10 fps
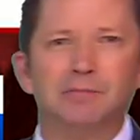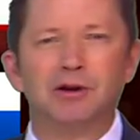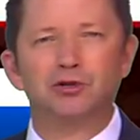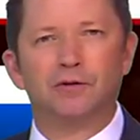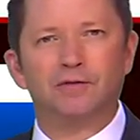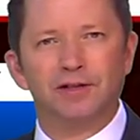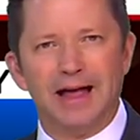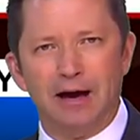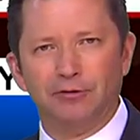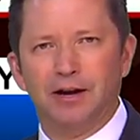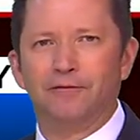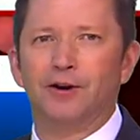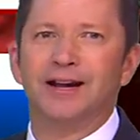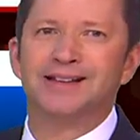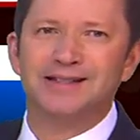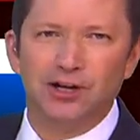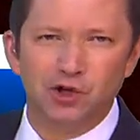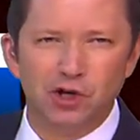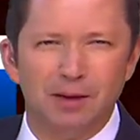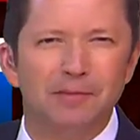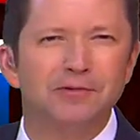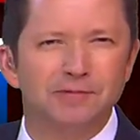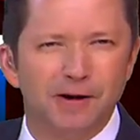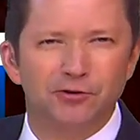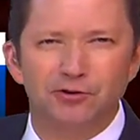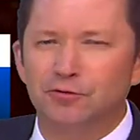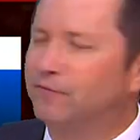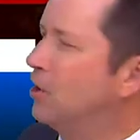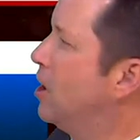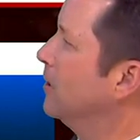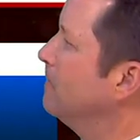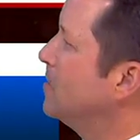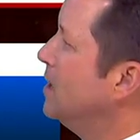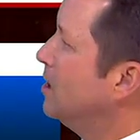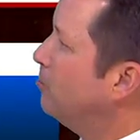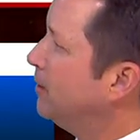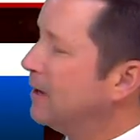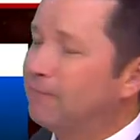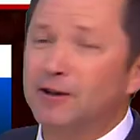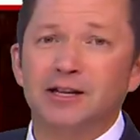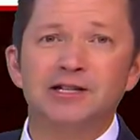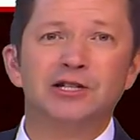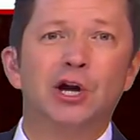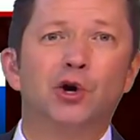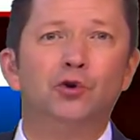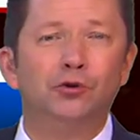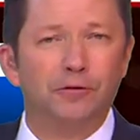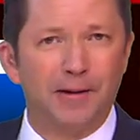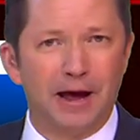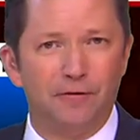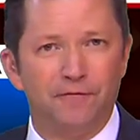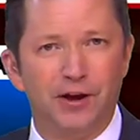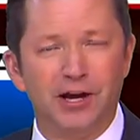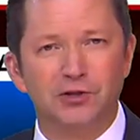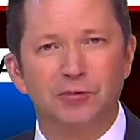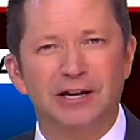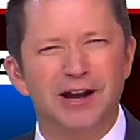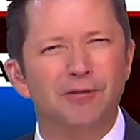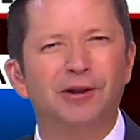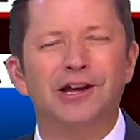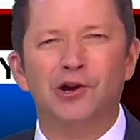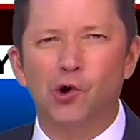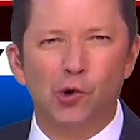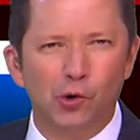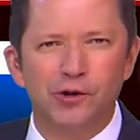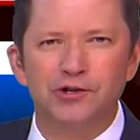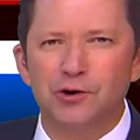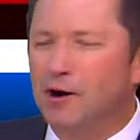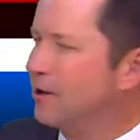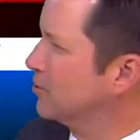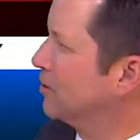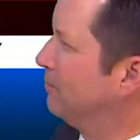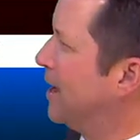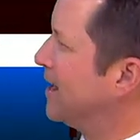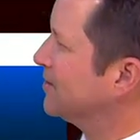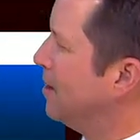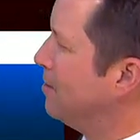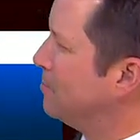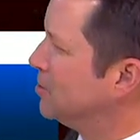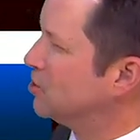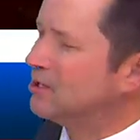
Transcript: mixture of cloud cover and sunshine, maybe a spot or two of fog. We definitely see a cooler pattern for next week. Not really cold. There's no Arctic blast coming, but just